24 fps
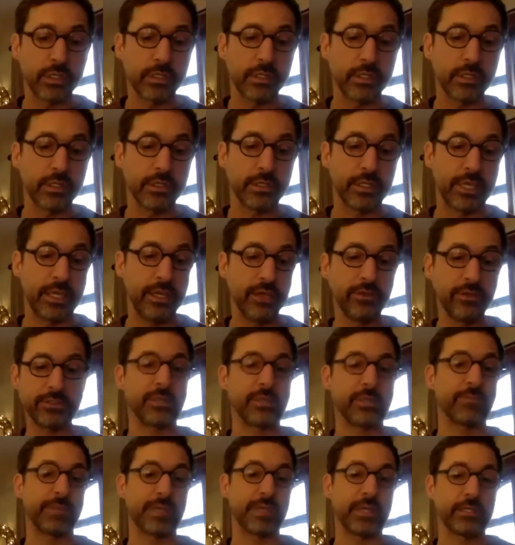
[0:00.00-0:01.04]
here's
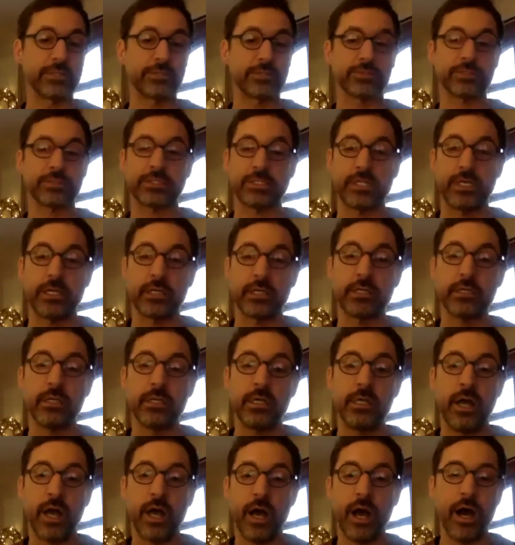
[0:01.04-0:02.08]
something interesting.
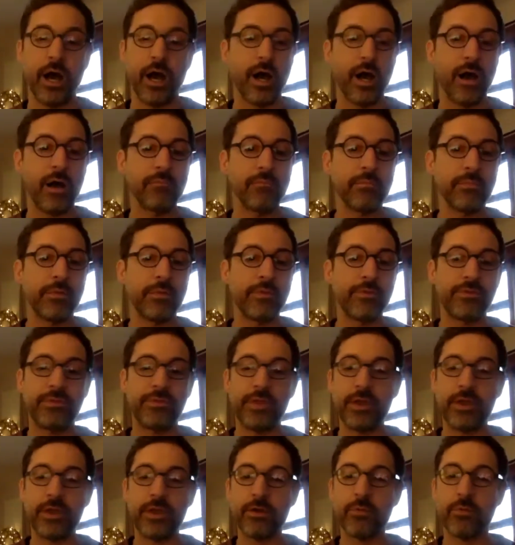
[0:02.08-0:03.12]

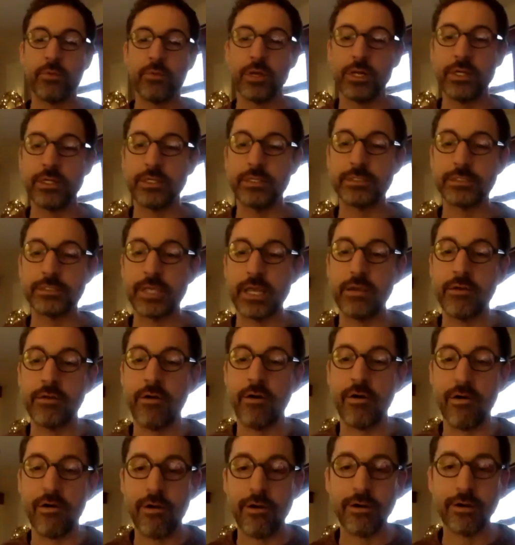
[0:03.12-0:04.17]
There was an
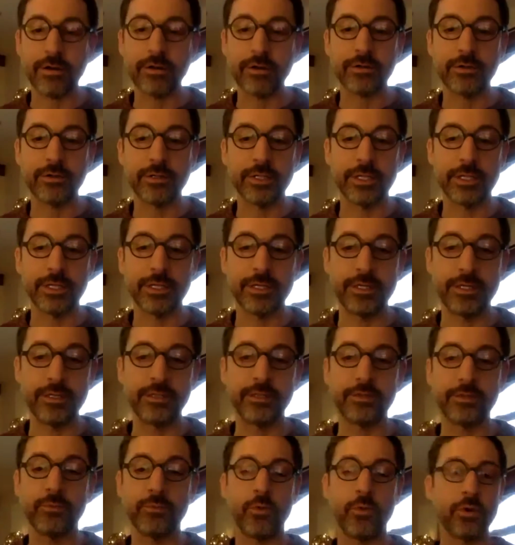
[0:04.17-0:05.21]
article in
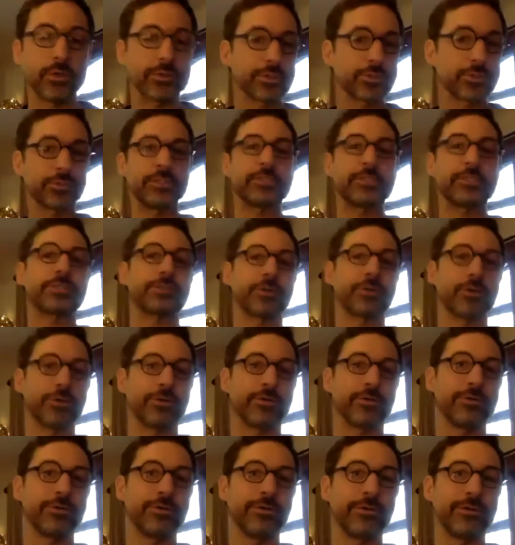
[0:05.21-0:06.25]
the Wall Street
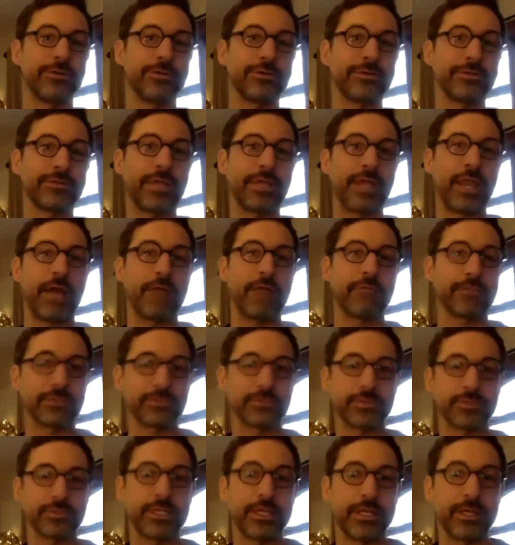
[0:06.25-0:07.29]
Journal that I was
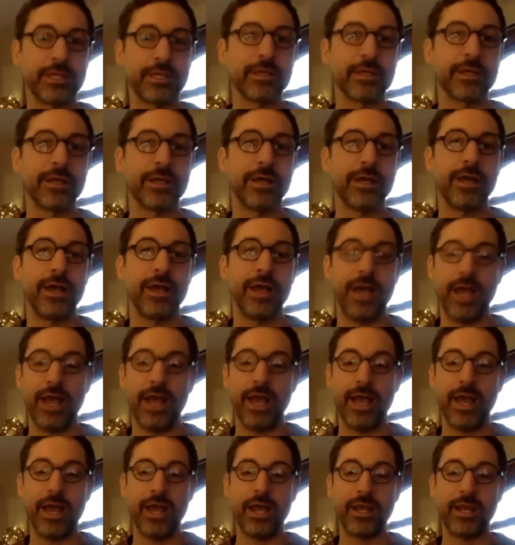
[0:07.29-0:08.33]
reading,
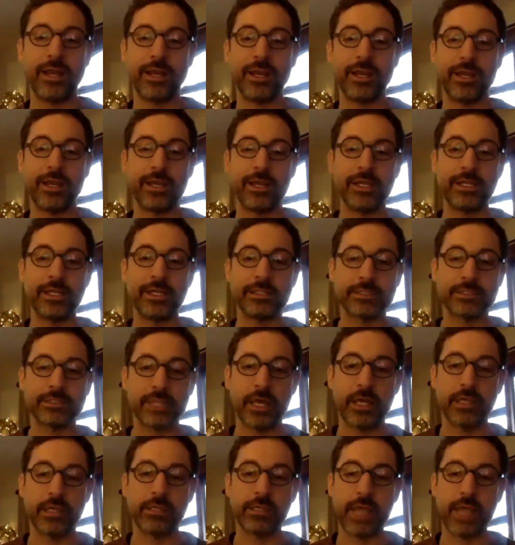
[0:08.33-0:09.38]
and it
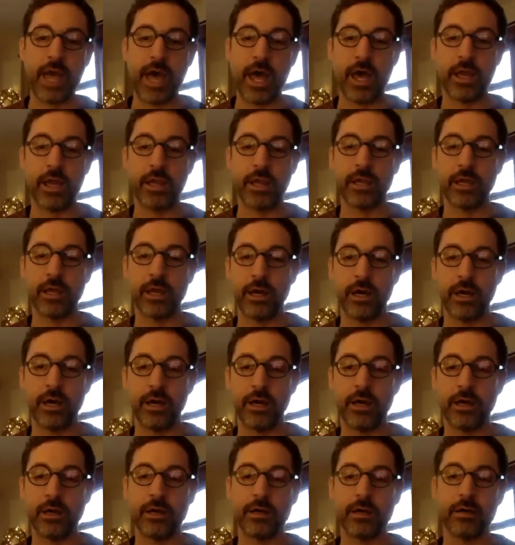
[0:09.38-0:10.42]
said that
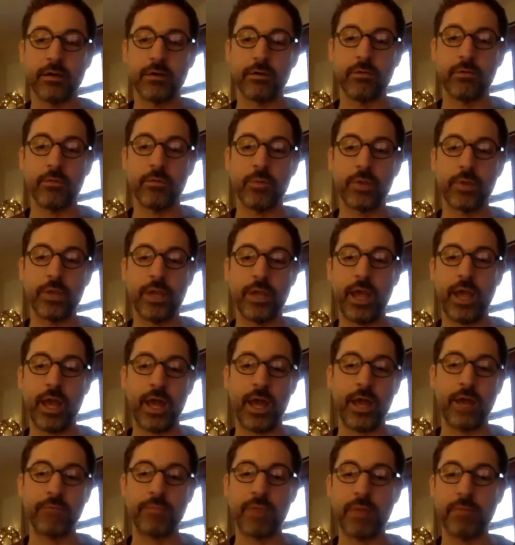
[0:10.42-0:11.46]
we
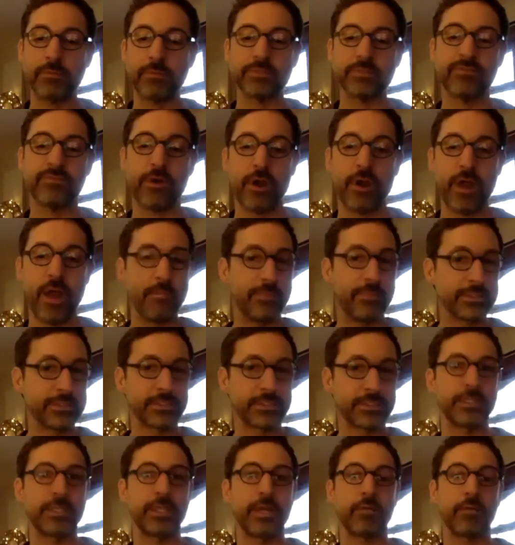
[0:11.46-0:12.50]
had members of our
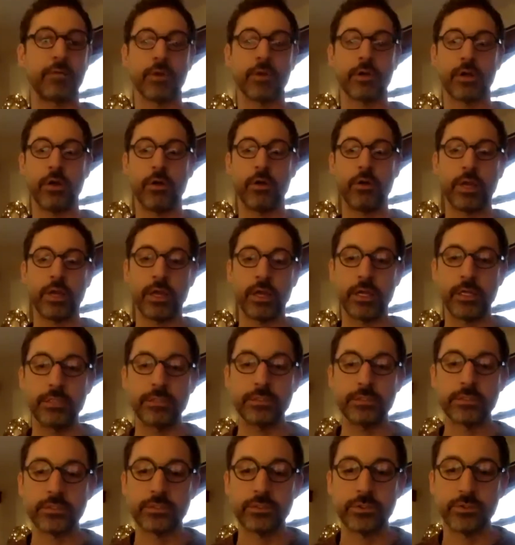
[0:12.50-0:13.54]
embassy that were going
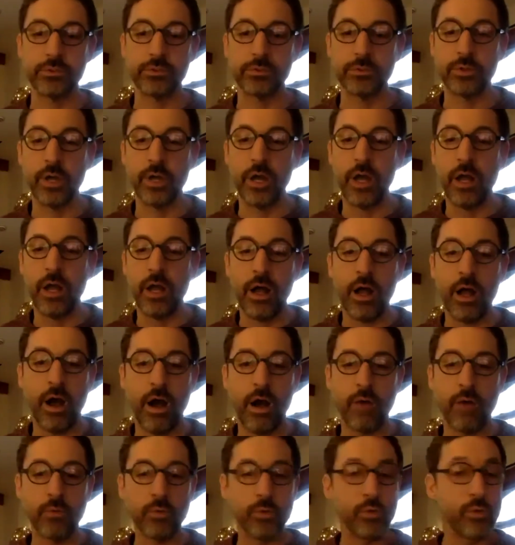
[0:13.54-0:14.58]
into
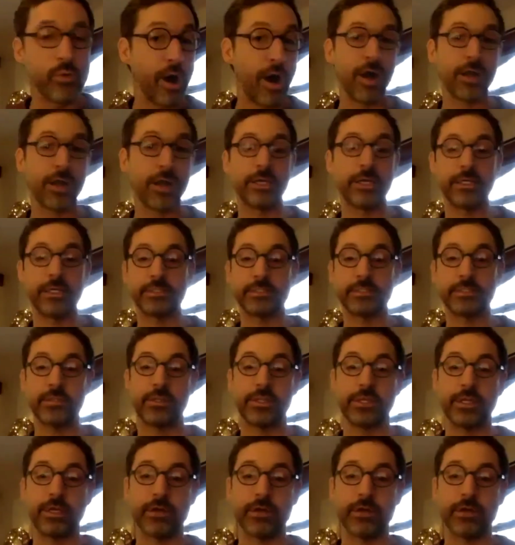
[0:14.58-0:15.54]
Wuhan and into the